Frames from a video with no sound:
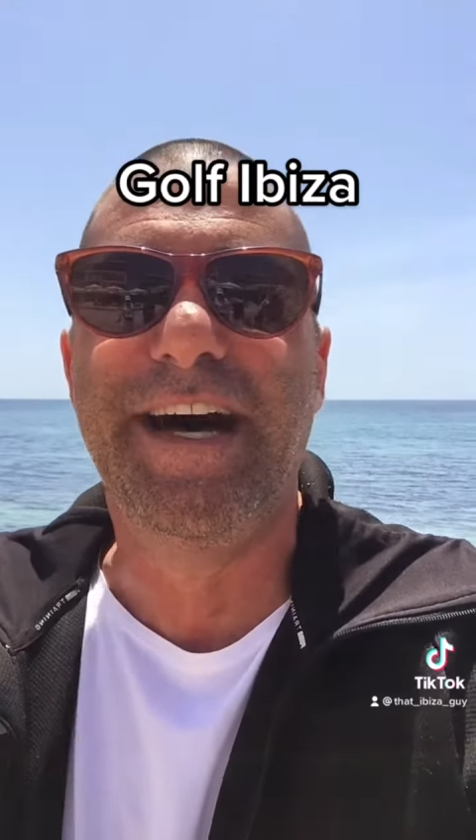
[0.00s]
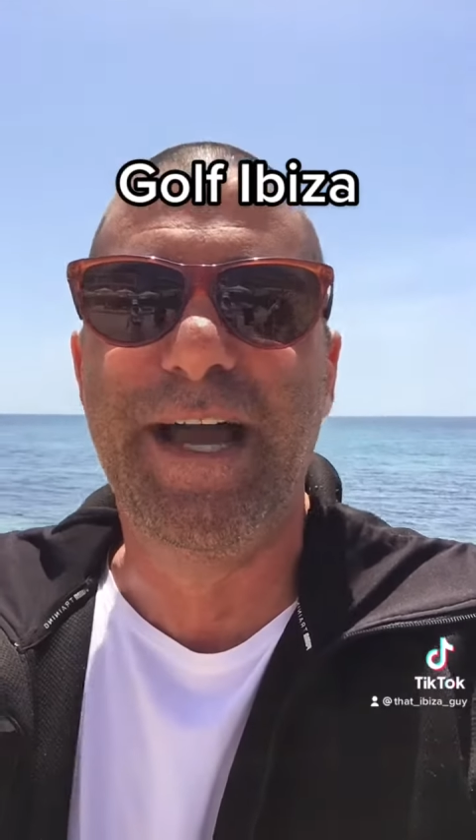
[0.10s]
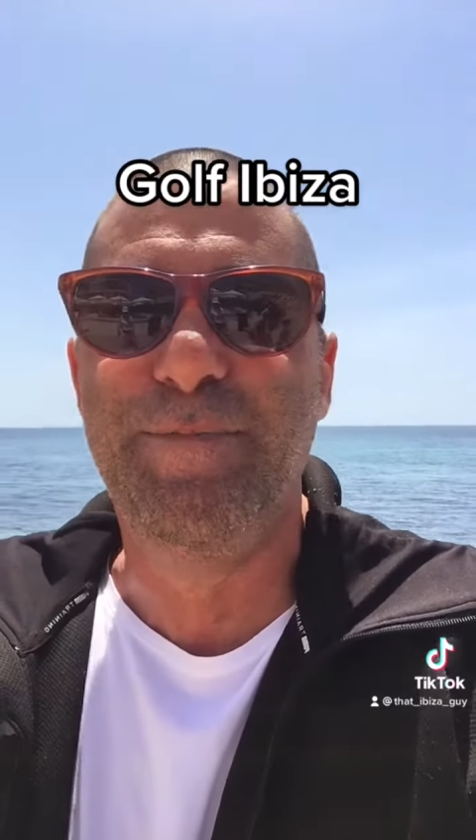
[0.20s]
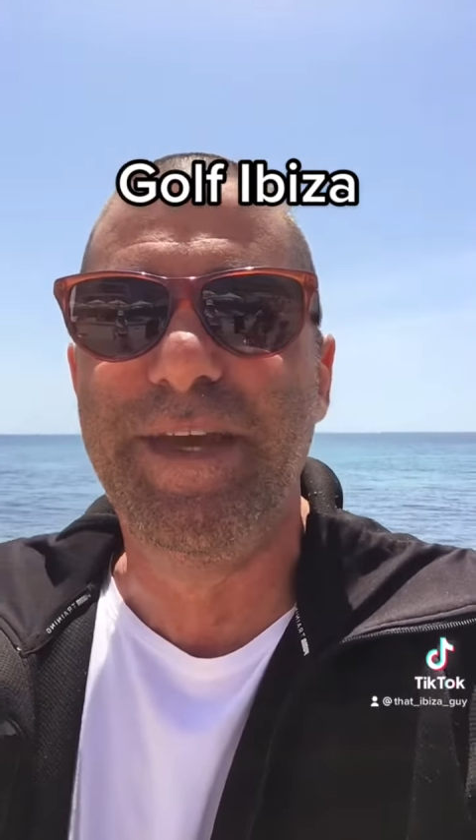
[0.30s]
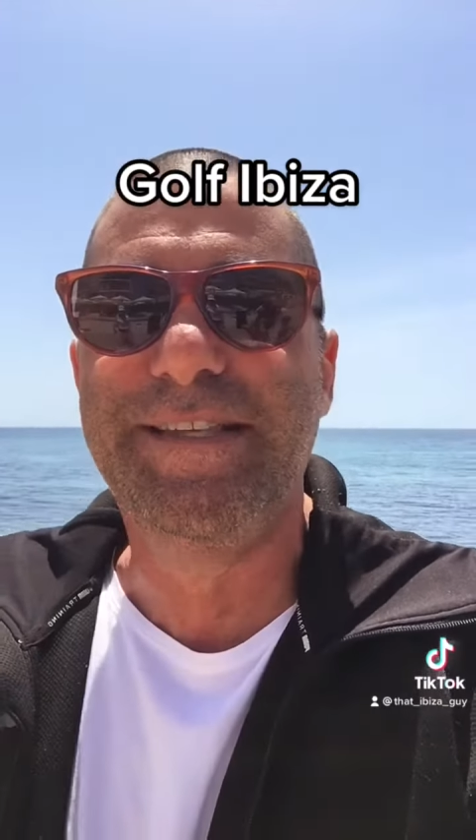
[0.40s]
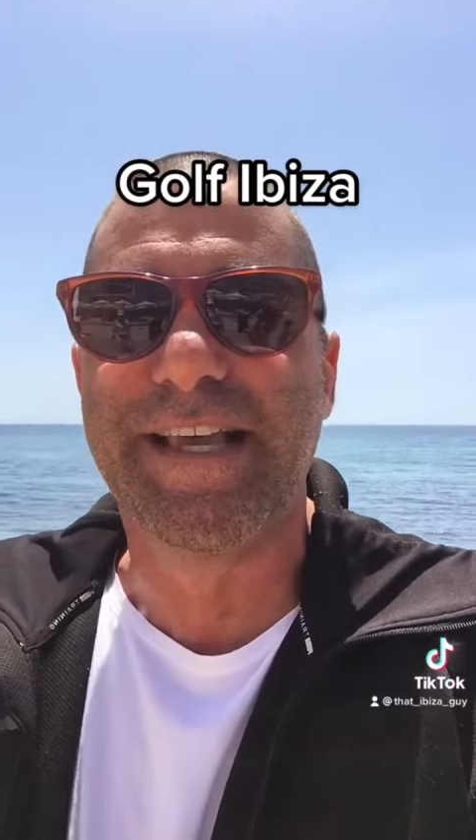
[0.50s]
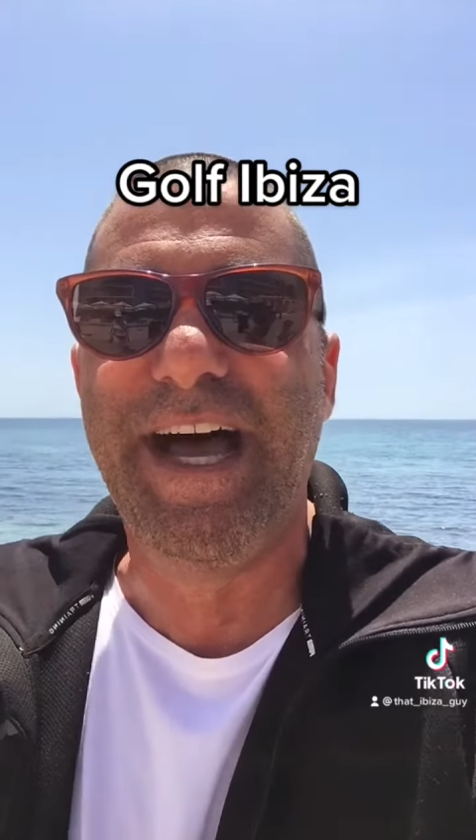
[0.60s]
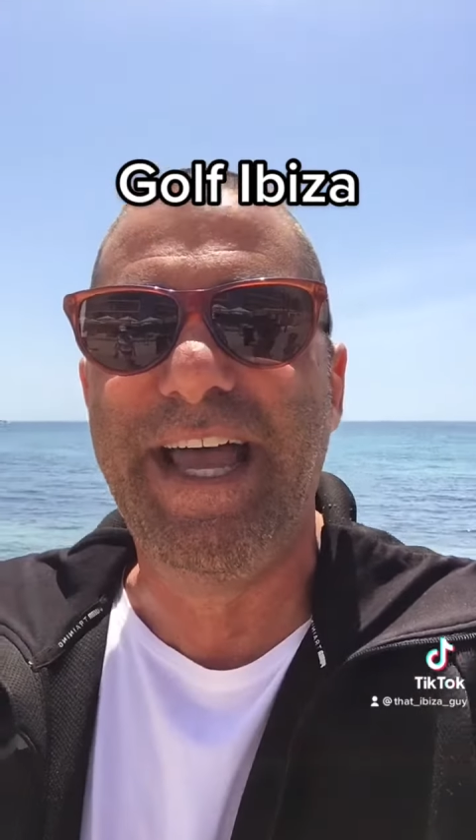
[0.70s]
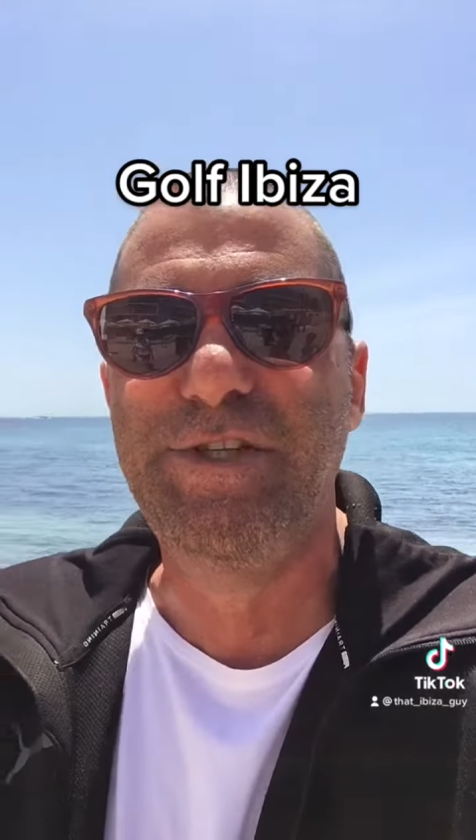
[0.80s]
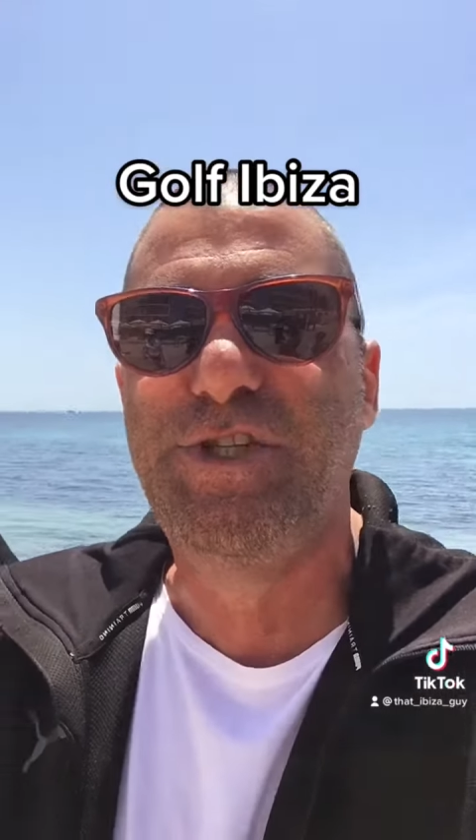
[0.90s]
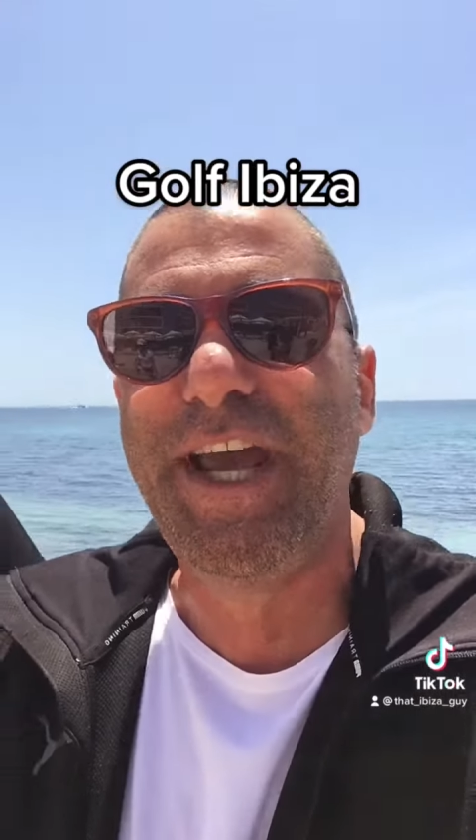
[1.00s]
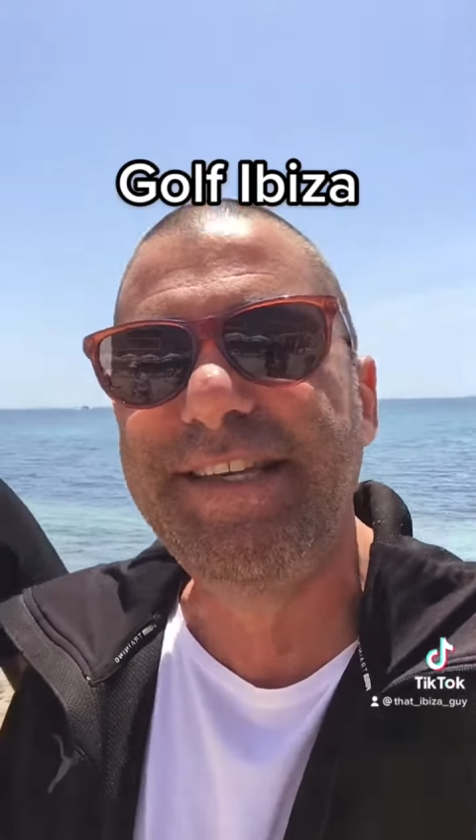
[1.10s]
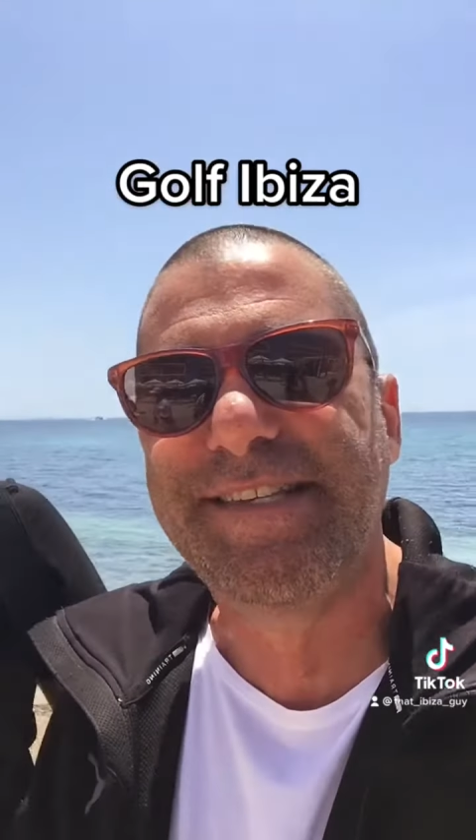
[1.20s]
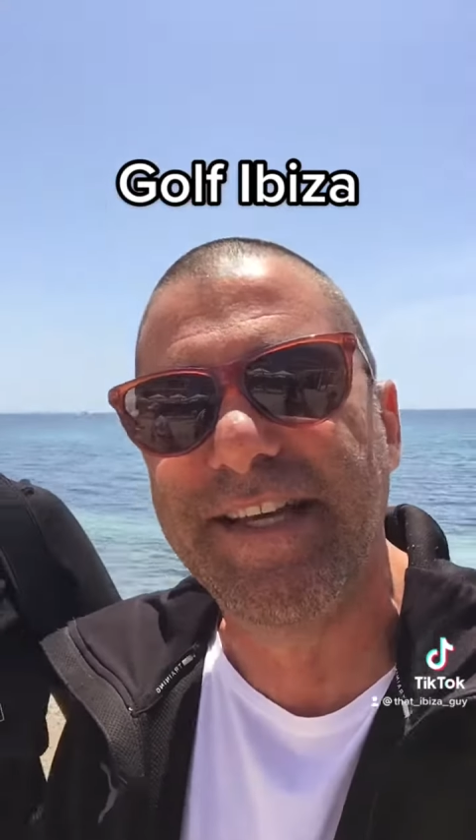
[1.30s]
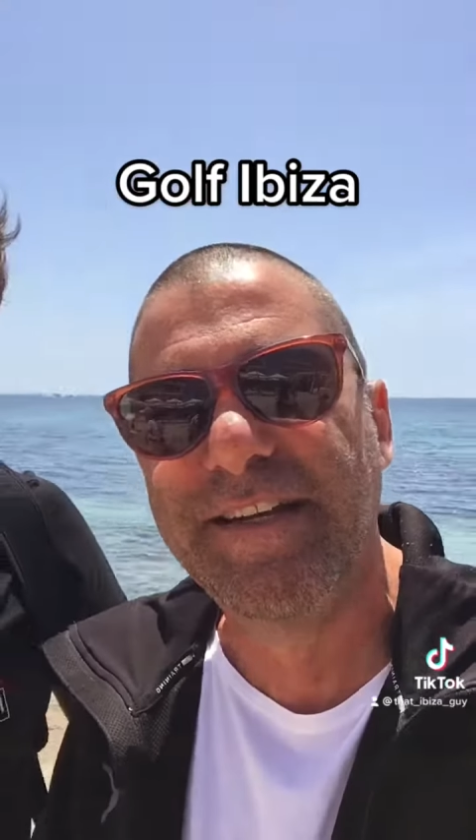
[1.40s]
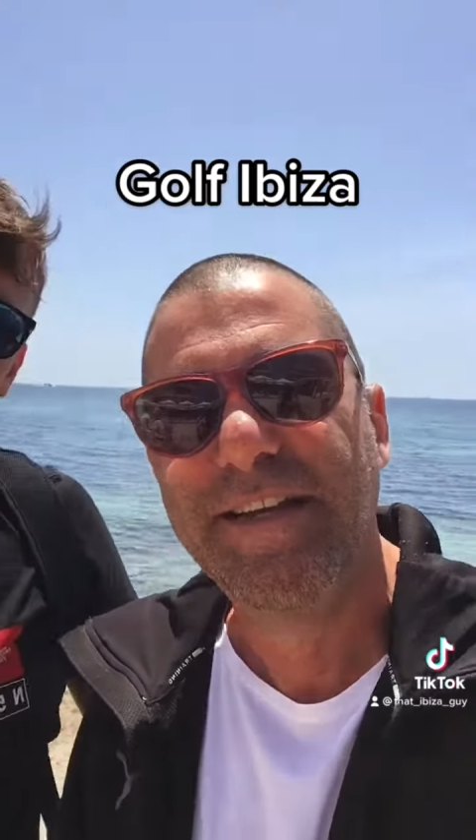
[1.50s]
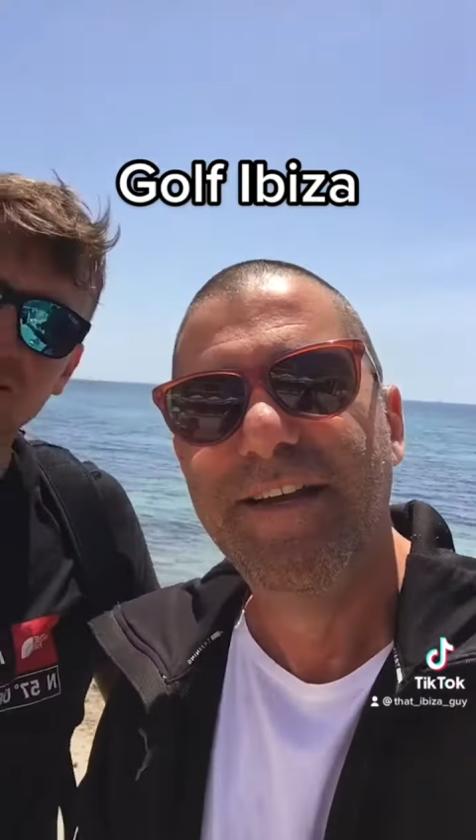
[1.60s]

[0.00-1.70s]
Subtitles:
Ibiza, and Jason,